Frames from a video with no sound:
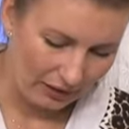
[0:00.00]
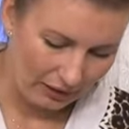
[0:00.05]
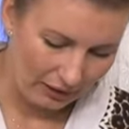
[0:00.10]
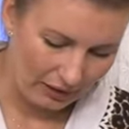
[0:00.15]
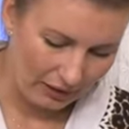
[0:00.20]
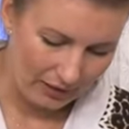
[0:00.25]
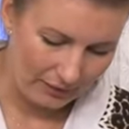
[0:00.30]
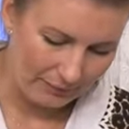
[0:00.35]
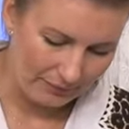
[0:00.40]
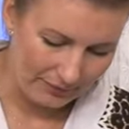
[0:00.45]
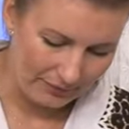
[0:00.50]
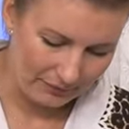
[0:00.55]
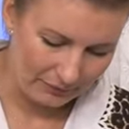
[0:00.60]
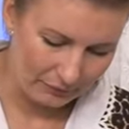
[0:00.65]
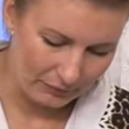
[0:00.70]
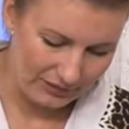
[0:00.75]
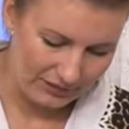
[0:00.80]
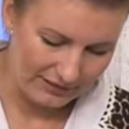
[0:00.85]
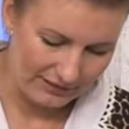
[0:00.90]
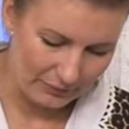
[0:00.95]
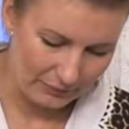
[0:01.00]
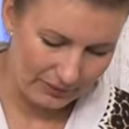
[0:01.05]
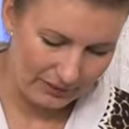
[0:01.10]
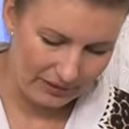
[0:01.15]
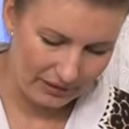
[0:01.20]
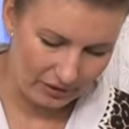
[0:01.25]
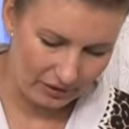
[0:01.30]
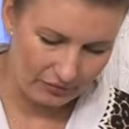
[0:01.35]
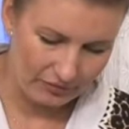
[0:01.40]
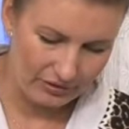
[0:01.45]
Um, we need to
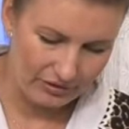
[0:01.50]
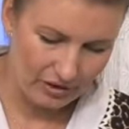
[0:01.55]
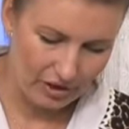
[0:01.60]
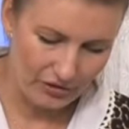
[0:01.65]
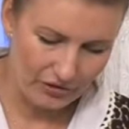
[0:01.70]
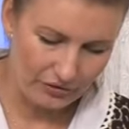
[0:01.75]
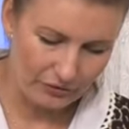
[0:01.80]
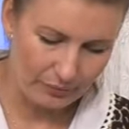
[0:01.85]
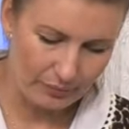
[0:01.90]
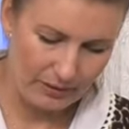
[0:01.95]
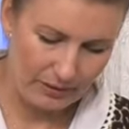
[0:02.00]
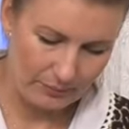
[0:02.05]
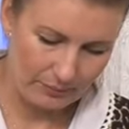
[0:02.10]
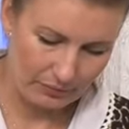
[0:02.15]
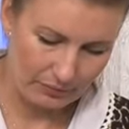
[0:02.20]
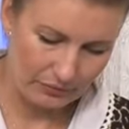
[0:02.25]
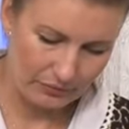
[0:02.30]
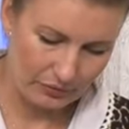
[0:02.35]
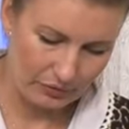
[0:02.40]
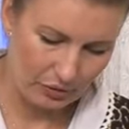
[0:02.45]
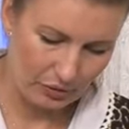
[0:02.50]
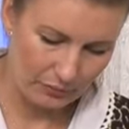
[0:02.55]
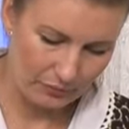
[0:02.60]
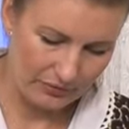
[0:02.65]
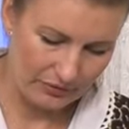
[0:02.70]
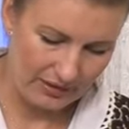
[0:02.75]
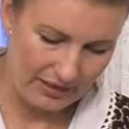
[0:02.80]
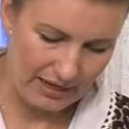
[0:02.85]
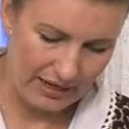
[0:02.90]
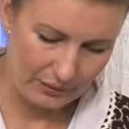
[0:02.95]
encourage lots of people to come
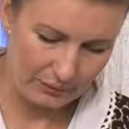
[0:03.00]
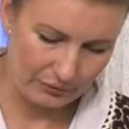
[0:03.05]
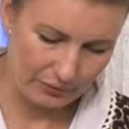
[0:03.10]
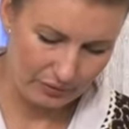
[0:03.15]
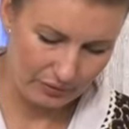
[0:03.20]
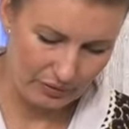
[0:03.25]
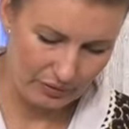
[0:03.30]
to the How to